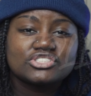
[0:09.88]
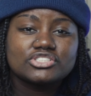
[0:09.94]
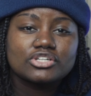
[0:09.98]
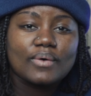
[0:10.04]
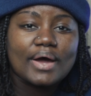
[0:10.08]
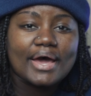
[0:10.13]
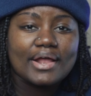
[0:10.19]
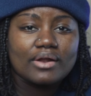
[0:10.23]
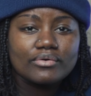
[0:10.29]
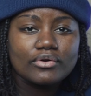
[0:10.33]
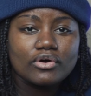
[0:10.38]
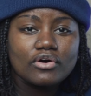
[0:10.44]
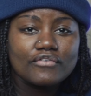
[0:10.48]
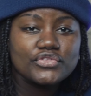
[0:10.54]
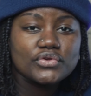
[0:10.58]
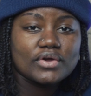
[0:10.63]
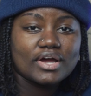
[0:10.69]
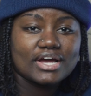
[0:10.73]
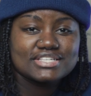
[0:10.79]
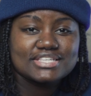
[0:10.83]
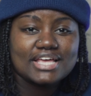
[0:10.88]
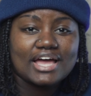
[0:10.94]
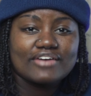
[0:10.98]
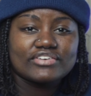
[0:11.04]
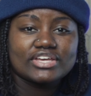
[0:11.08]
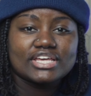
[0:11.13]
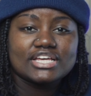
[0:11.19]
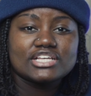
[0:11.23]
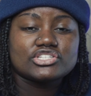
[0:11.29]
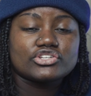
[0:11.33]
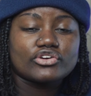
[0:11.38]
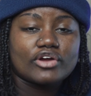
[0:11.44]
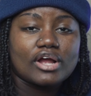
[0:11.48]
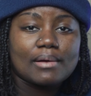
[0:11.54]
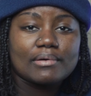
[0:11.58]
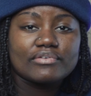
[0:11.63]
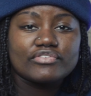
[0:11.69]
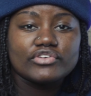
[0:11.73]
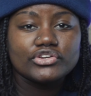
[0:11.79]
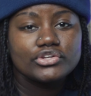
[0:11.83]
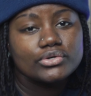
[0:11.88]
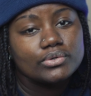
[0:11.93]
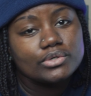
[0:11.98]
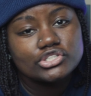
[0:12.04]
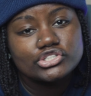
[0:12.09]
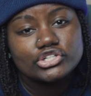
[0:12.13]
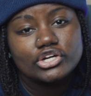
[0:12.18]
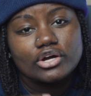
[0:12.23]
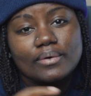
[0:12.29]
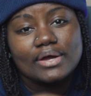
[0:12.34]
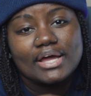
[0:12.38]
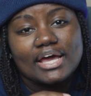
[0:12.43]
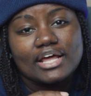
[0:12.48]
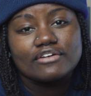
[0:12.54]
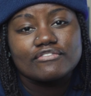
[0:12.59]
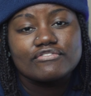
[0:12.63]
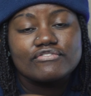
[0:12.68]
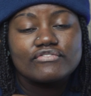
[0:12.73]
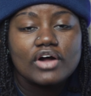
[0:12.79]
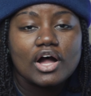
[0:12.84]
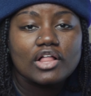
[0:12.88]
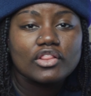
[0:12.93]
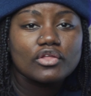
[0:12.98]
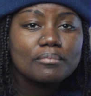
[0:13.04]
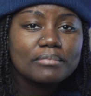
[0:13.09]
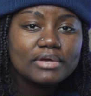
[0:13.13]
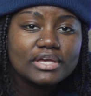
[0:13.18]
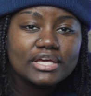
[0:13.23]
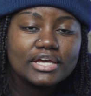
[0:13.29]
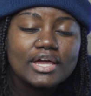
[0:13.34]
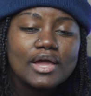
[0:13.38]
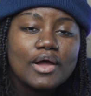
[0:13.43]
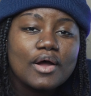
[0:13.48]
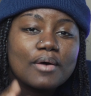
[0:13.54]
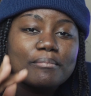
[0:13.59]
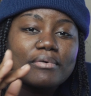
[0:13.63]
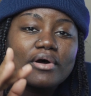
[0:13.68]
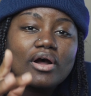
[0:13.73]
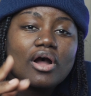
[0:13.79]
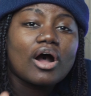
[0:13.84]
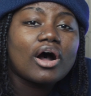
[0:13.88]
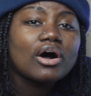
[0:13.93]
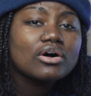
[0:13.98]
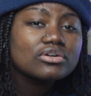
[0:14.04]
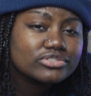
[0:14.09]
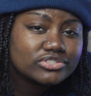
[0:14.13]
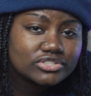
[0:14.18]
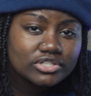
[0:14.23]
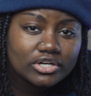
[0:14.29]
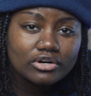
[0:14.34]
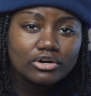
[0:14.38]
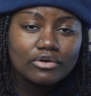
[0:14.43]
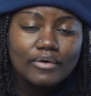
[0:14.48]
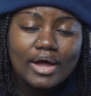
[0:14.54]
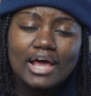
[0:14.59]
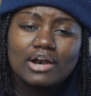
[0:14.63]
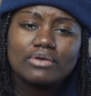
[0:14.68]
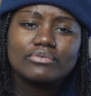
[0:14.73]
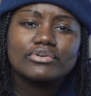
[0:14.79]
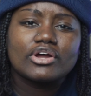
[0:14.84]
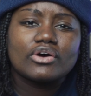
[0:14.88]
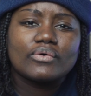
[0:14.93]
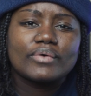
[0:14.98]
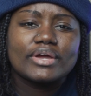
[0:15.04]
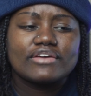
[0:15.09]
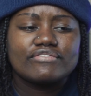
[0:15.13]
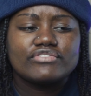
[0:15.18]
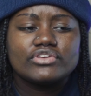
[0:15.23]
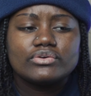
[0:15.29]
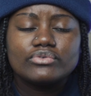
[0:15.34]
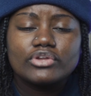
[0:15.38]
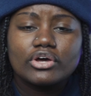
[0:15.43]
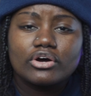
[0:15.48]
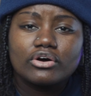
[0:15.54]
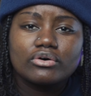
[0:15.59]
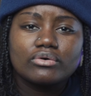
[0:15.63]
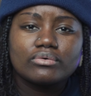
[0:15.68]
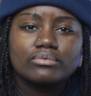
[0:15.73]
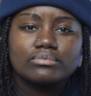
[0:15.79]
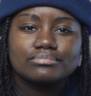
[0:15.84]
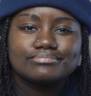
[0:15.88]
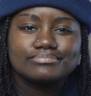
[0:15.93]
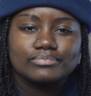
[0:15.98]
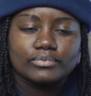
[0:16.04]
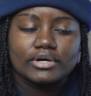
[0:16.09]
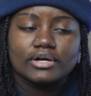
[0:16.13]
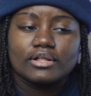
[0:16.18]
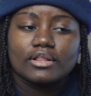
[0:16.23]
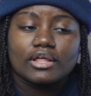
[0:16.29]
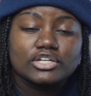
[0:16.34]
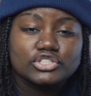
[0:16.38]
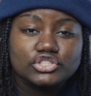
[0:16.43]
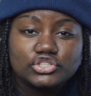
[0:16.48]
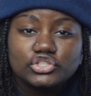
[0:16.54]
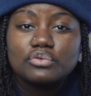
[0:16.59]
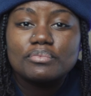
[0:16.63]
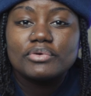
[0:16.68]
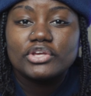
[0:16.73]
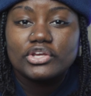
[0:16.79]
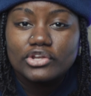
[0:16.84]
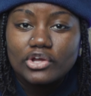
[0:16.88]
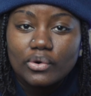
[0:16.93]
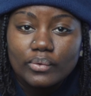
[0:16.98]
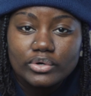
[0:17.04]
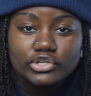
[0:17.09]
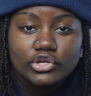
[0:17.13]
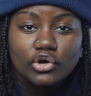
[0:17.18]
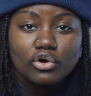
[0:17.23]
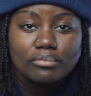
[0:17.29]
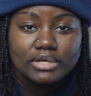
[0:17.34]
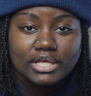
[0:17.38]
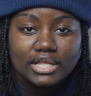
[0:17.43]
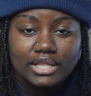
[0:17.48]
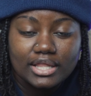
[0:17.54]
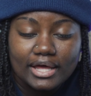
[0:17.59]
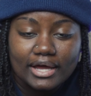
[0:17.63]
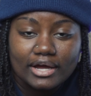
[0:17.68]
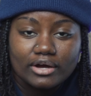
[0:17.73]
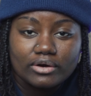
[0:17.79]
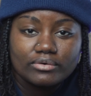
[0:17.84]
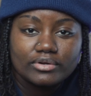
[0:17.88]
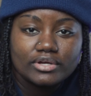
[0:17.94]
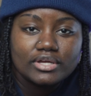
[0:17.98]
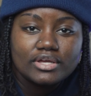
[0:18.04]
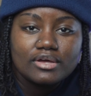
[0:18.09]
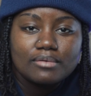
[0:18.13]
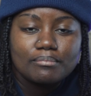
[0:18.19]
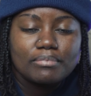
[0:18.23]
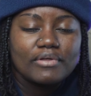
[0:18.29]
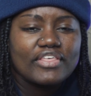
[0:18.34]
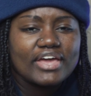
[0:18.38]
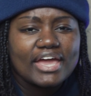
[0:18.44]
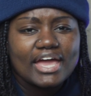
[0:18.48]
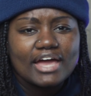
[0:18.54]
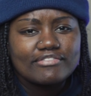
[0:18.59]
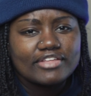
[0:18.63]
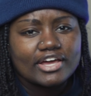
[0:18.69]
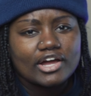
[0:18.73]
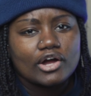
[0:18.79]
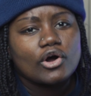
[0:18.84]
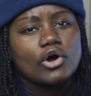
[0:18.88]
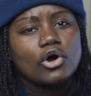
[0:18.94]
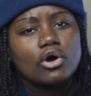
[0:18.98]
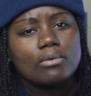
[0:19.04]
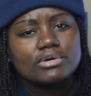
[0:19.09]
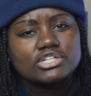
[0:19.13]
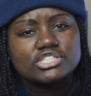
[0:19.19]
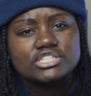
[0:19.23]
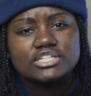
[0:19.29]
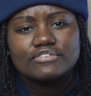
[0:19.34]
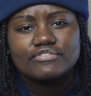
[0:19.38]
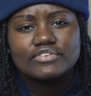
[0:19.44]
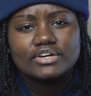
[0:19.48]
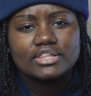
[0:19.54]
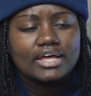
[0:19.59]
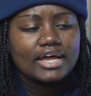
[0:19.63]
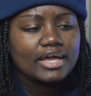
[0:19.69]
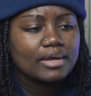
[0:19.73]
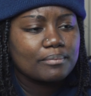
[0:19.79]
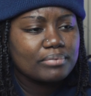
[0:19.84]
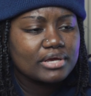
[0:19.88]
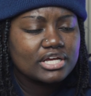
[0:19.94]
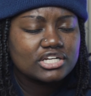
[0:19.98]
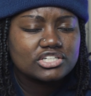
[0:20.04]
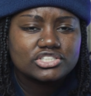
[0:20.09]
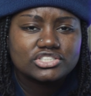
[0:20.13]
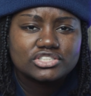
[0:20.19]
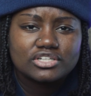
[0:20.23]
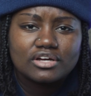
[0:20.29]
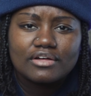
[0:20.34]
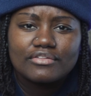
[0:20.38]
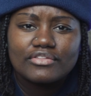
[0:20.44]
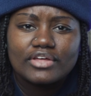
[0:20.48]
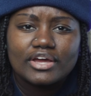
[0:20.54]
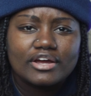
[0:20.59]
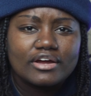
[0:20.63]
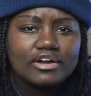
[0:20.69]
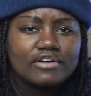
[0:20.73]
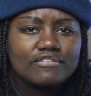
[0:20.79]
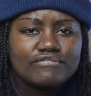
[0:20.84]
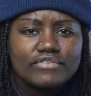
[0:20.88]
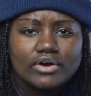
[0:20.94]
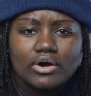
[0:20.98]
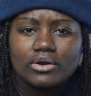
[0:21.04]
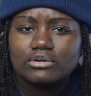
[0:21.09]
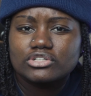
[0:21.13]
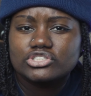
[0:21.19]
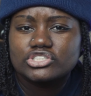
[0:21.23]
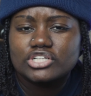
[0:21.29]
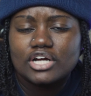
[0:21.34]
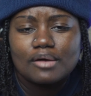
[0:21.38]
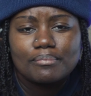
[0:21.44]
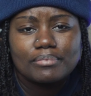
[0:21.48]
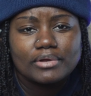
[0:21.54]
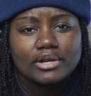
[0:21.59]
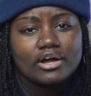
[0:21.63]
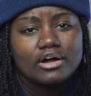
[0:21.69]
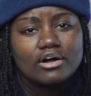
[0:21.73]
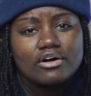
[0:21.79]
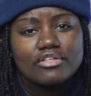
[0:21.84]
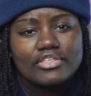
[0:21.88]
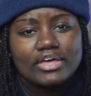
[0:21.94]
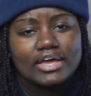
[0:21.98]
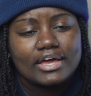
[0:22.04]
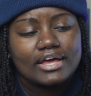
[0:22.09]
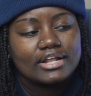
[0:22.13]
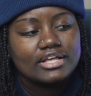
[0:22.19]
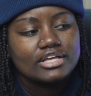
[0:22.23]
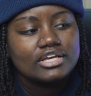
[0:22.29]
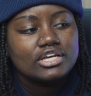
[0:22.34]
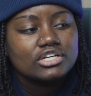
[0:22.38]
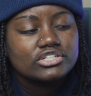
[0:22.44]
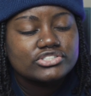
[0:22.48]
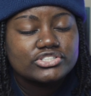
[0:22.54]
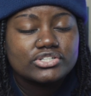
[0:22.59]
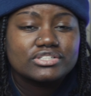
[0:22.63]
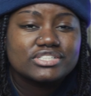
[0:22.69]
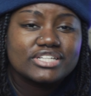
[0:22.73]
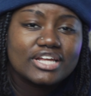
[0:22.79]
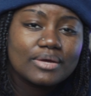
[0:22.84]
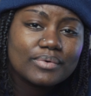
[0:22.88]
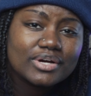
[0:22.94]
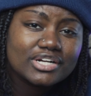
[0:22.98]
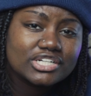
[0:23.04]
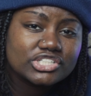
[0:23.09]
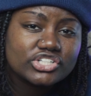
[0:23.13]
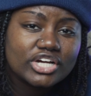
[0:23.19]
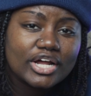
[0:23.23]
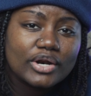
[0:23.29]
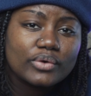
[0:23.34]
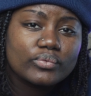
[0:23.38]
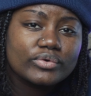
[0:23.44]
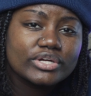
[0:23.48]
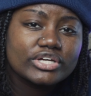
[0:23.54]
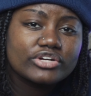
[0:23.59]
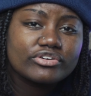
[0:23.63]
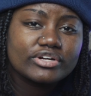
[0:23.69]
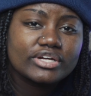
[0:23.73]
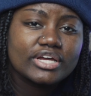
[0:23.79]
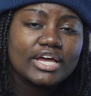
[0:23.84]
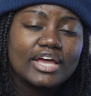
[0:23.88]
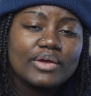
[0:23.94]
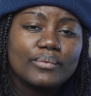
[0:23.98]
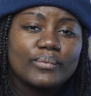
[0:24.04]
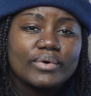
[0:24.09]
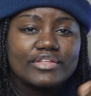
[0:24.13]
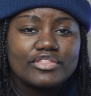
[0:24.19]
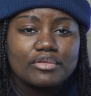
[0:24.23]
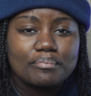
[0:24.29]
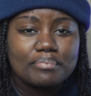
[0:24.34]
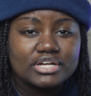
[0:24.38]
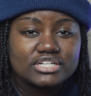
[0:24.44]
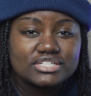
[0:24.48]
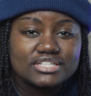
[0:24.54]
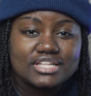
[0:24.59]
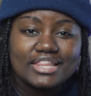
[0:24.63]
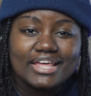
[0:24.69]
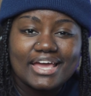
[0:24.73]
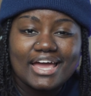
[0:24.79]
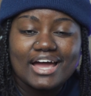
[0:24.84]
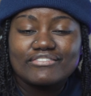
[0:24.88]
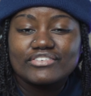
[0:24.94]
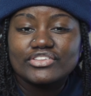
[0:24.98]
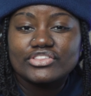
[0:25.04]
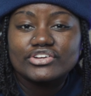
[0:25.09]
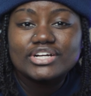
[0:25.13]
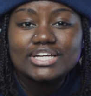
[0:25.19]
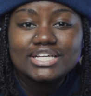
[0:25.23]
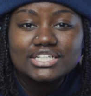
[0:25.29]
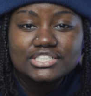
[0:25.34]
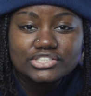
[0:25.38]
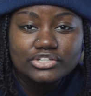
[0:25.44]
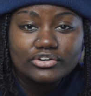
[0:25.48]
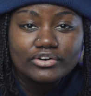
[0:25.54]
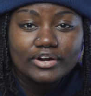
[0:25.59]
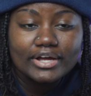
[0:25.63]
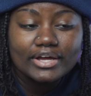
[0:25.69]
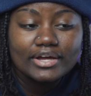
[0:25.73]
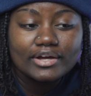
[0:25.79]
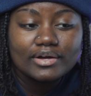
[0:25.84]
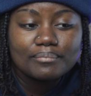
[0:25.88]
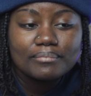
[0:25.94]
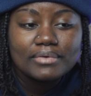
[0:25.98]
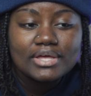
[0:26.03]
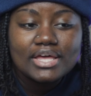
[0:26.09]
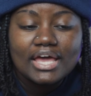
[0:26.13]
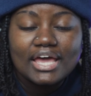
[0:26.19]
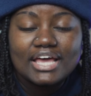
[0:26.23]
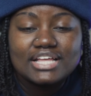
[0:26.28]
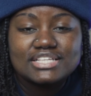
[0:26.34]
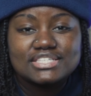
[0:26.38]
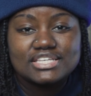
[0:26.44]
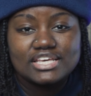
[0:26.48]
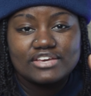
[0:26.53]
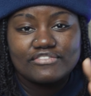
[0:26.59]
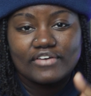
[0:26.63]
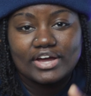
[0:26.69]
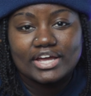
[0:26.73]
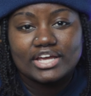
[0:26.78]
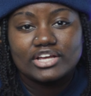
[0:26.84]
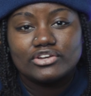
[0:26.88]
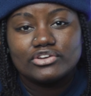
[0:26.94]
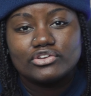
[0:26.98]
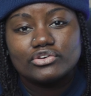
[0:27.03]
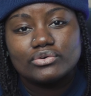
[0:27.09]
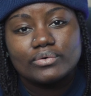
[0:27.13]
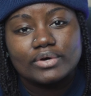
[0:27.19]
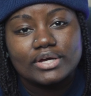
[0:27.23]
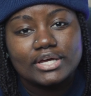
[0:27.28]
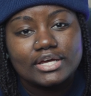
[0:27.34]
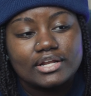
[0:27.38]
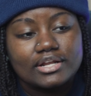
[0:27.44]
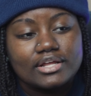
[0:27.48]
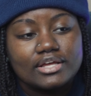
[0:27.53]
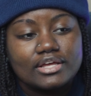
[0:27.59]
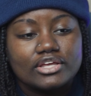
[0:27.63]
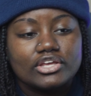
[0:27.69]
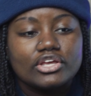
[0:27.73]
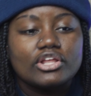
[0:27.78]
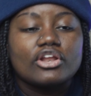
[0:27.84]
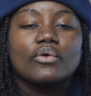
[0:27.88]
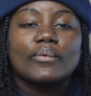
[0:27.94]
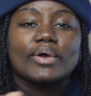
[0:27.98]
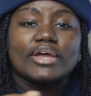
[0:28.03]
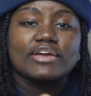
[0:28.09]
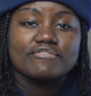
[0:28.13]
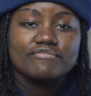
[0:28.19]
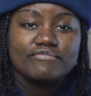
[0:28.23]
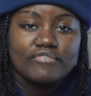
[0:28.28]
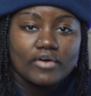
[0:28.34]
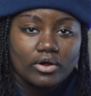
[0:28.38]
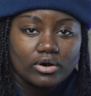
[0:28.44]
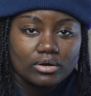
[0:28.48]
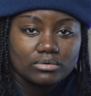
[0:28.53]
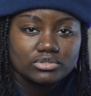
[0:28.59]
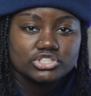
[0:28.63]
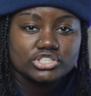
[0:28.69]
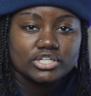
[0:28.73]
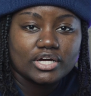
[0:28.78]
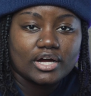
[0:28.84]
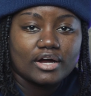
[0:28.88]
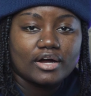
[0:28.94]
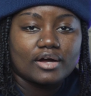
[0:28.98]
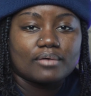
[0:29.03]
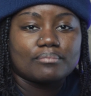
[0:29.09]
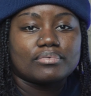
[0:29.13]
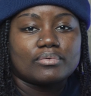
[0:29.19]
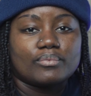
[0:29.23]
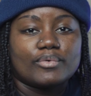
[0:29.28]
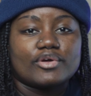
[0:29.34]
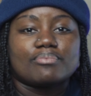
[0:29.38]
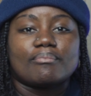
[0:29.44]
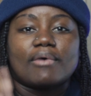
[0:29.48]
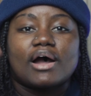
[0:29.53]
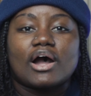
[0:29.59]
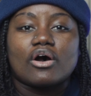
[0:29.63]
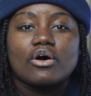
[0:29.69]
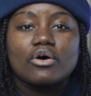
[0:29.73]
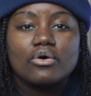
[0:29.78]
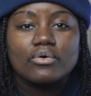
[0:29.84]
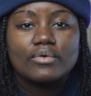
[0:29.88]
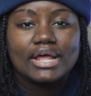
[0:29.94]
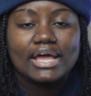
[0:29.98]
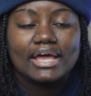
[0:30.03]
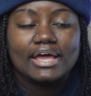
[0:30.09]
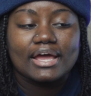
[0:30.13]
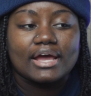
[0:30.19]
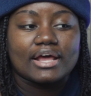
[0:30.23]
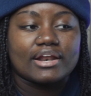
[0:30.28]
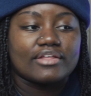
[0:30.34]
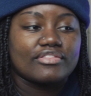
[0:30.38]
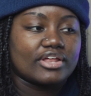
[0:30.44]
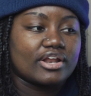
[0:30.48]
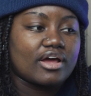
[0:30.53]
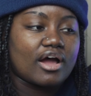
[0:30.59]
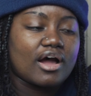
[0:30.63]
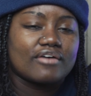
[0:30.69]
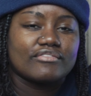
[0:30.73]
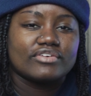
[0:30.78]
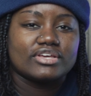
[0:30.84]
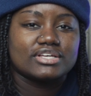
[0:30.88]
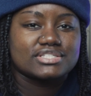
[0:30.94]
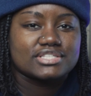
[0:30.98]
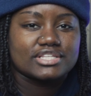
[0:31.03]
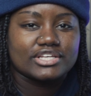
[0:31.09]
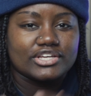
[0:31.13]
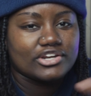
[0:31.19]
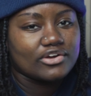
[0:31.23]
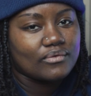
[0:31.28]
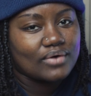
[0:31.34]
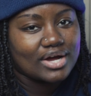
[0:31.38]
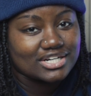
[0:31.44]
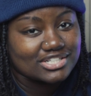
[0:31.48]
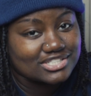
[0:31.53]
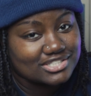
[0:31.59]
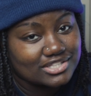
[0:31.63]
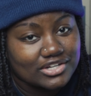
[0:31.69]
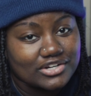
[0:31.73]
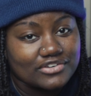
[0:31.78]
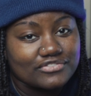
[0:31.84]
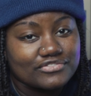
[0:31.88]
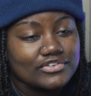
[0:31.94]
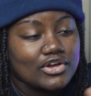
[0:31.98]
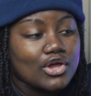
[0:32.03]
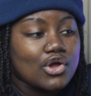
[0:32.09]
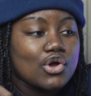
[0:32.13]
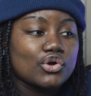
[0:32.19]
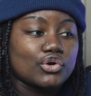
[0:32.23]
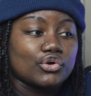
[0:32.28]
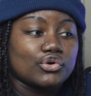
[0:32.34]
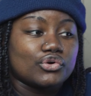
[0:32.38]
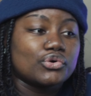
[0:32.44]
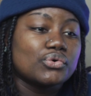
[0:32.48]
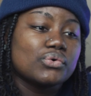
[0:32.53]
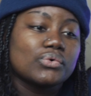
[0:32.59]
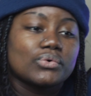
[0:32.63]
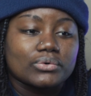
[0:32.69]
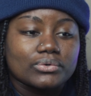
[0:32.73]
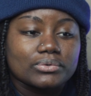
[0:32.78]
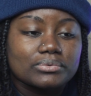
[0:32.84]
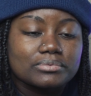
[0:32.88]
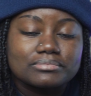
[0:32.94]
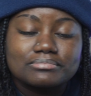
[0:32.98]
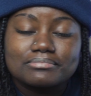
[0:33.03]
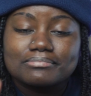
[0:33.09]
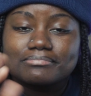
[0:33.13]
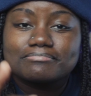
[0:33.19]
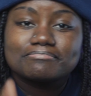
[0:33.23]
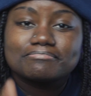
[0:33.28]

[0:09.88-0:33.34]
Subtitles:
so I don't know if you guys have an Instagram. If you do, you should go ahead and follow me. But also, I don't know if you know, well, assuming you know Adobe Cloud, but they have like a whole bunch of different like pictures on there, Photoshop and all that. So today we're gonna try to recreate one of the pictures that they have on their Instagram and see if I can do it, you know, in Photoshop with my own hand. And then obviously, you know, I just love Google.